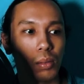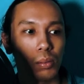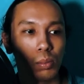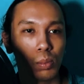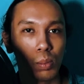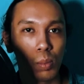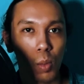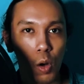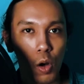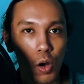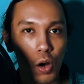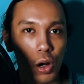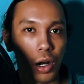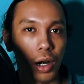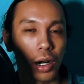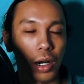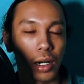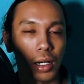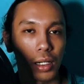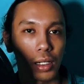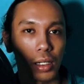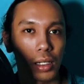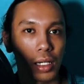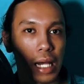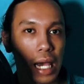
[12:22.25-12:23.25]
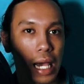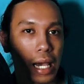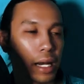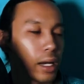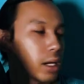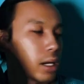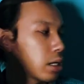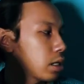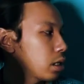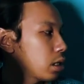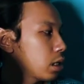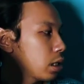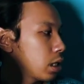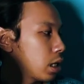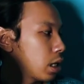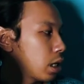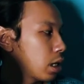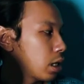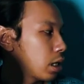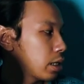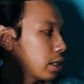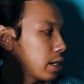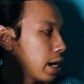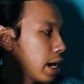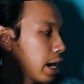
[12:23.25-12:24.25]
more than
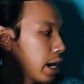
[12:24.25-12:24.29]
a